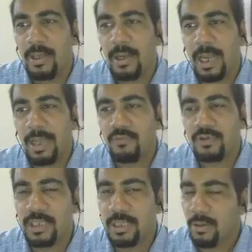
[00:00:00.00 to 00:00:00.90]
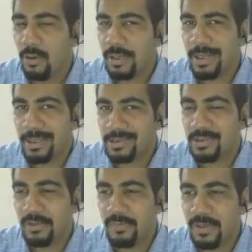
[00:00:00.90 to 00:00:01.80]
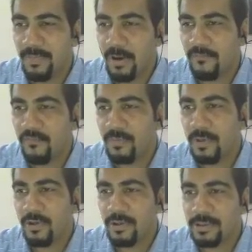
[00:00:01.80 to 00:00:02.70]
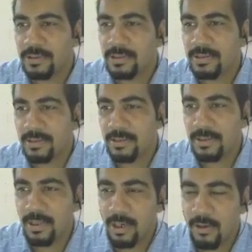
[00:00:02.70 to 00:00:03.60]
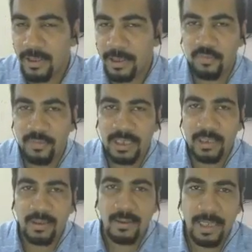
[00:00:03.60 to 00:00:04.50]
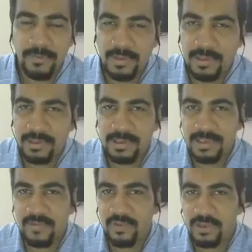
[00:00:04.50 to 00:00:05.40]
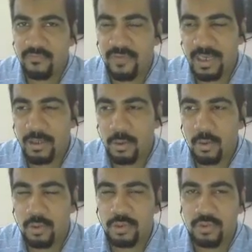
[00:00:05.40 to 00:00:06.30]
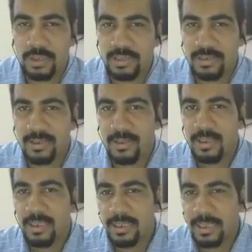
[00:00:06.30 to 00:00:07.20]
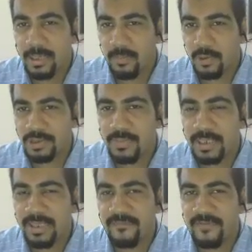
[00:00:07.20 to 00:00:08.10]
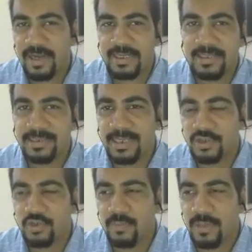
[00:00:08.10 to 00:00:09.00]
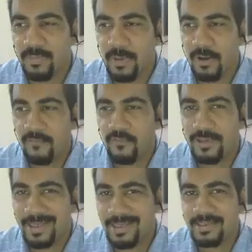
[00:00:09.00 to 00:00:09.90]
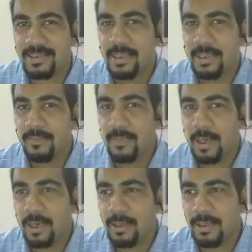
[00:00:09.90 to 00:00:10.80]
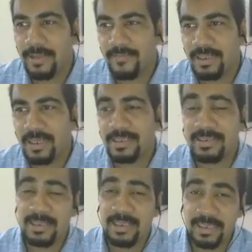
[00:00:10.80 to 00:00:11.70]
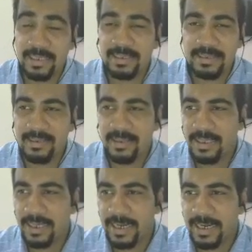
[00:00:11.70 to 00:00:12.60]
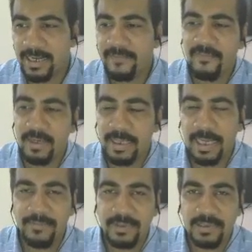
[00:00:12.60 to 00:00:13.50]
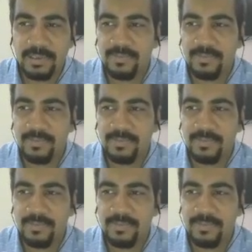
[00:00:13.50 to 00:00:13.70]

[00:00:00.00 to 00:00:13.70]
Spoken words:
I would say not extremely powerful, because according to me, divergences are very close to each other, then possibly the effect is extremely powerful. Yes, but nevertheless it is a negative divergence.